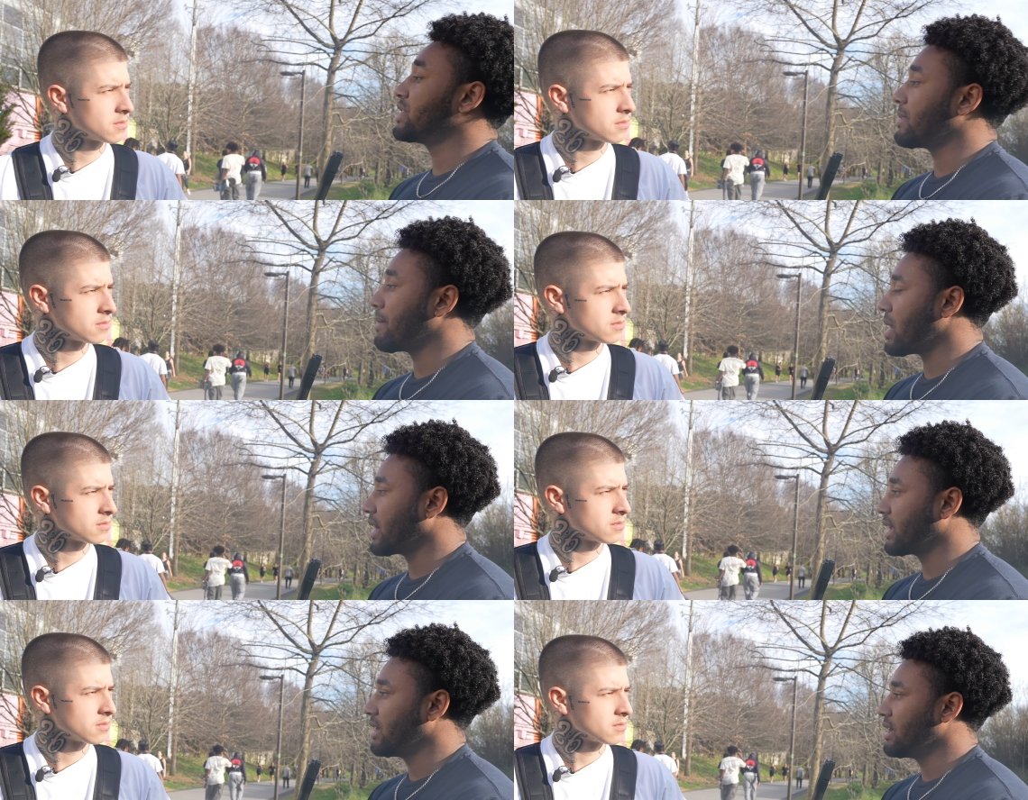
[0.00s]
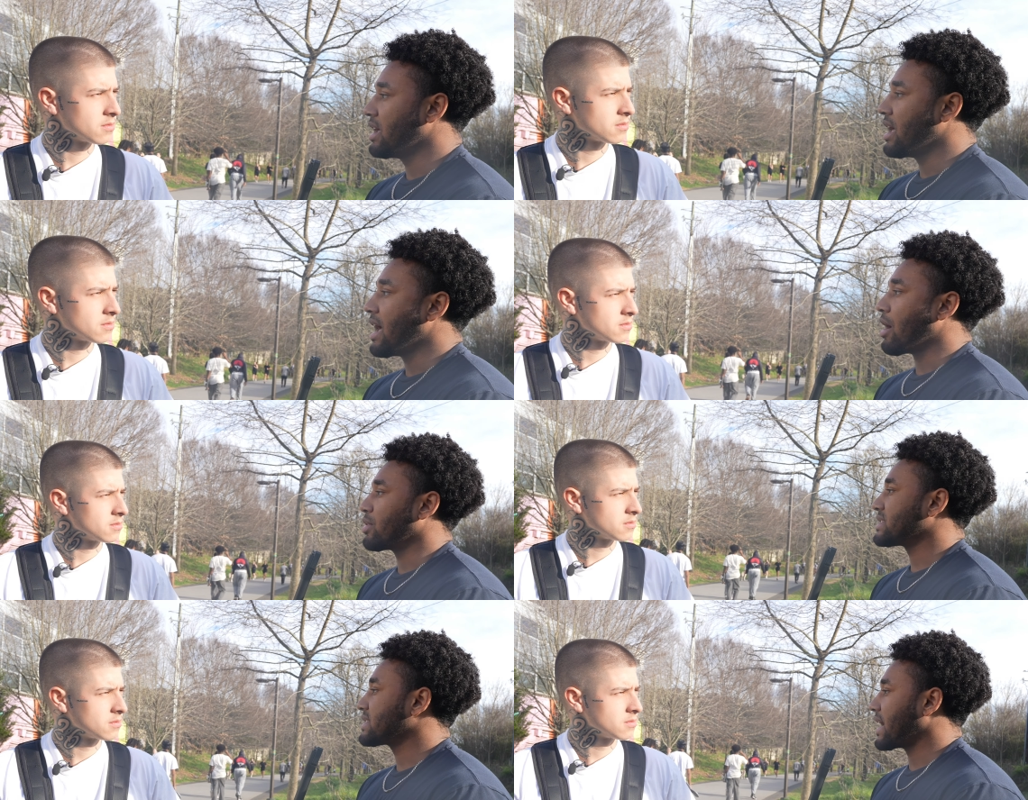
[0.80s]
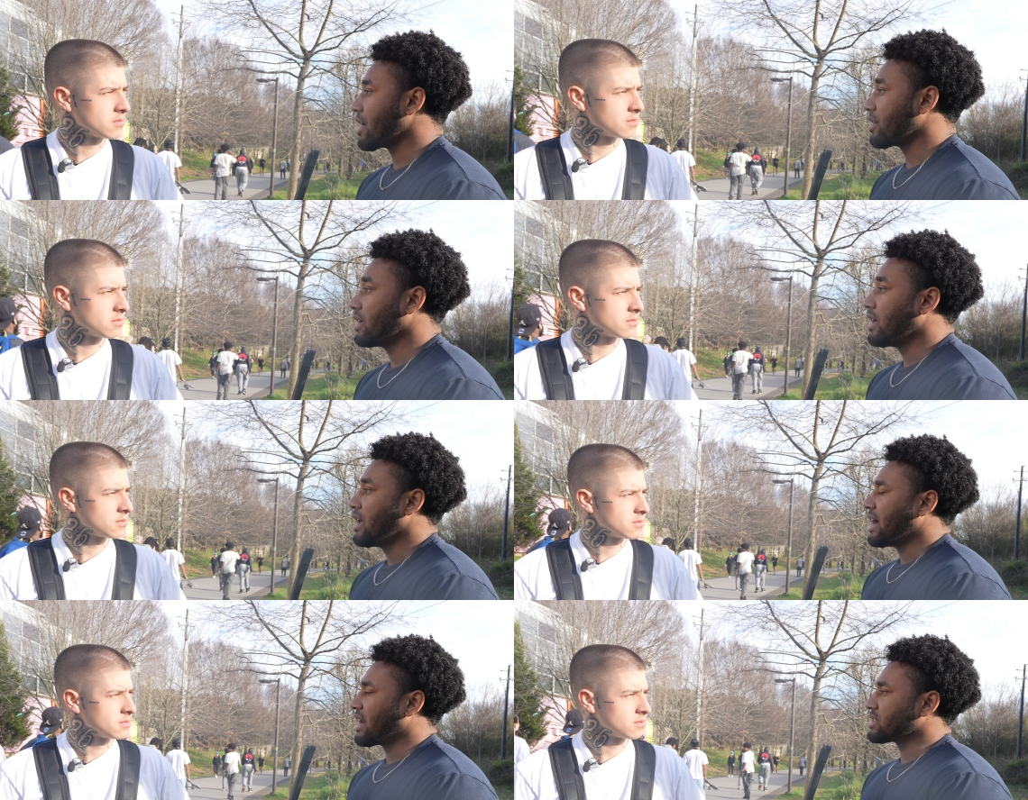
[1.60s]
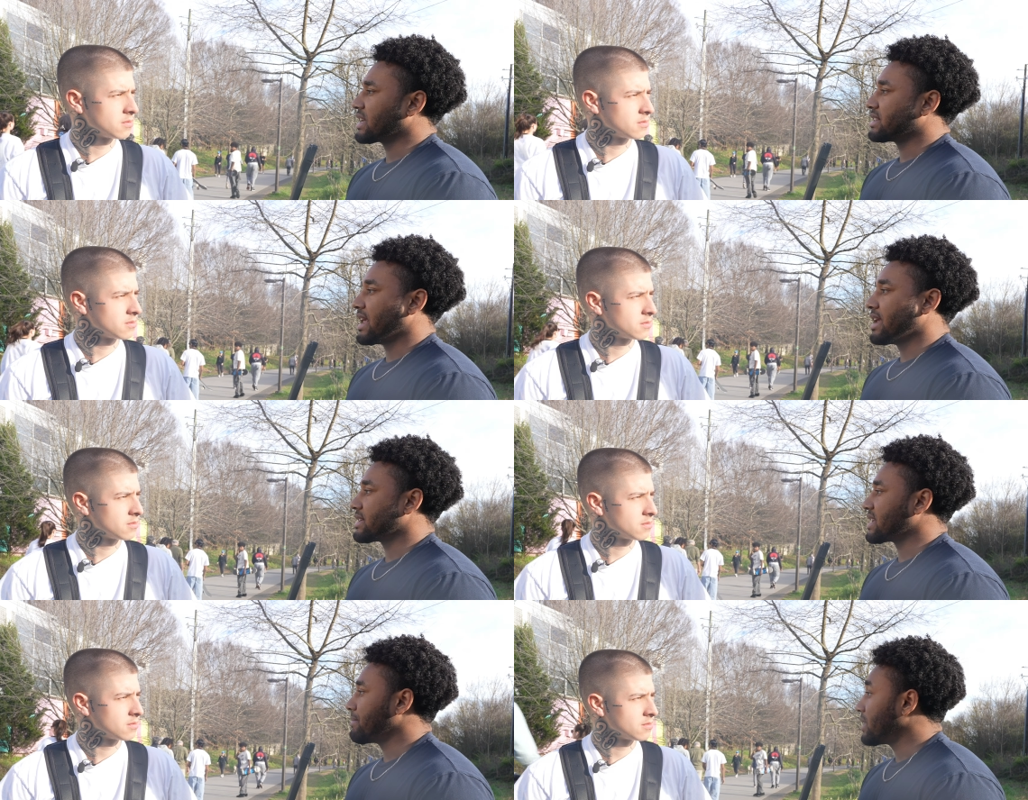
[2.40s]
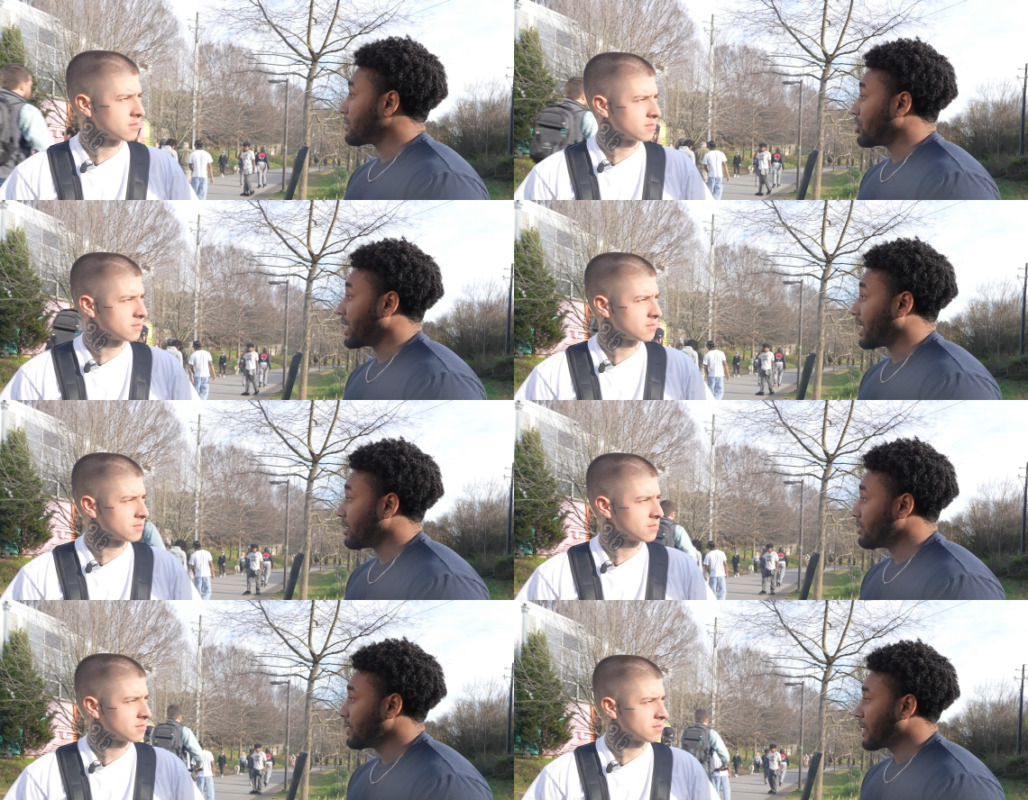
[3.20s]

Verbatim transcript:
Speaker 1: in my body. I was scared. And I was like, dang, does that mean I'm going to hell?